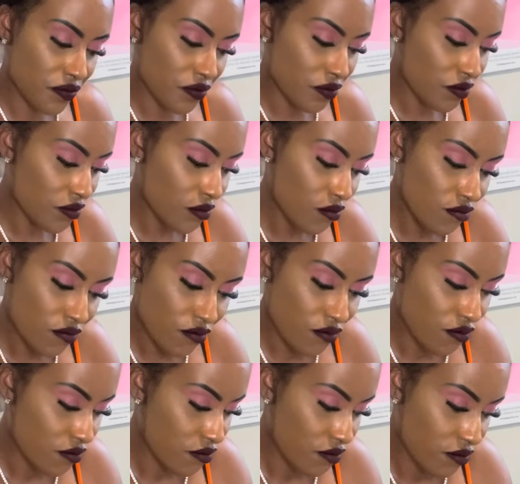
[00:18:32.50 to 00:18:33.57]

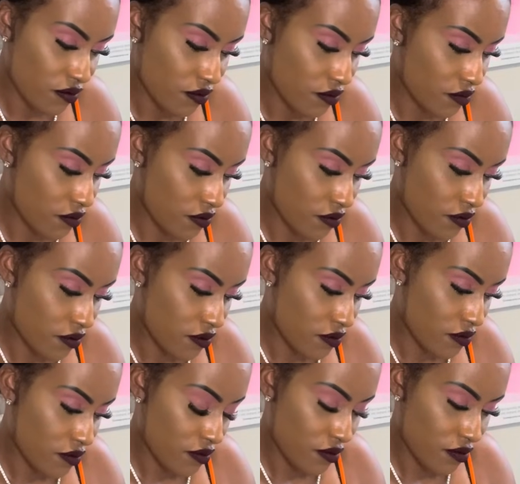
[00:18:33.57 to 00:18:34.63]

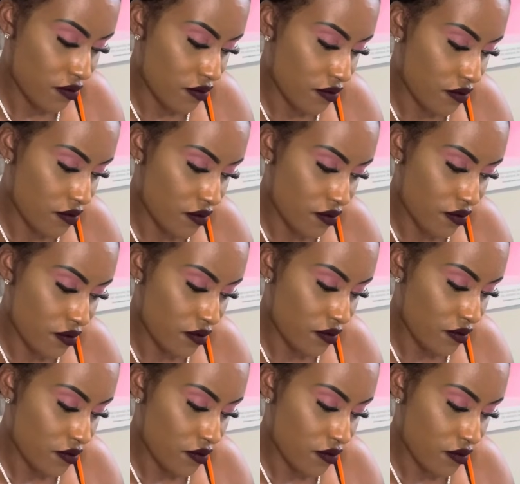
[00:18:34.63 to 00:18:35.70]

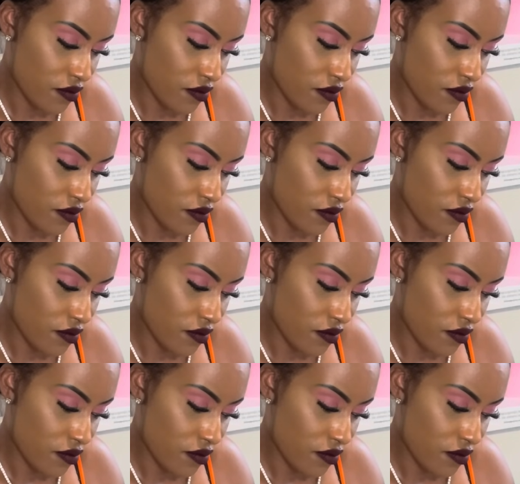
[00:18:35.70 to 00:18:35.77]
[no speech]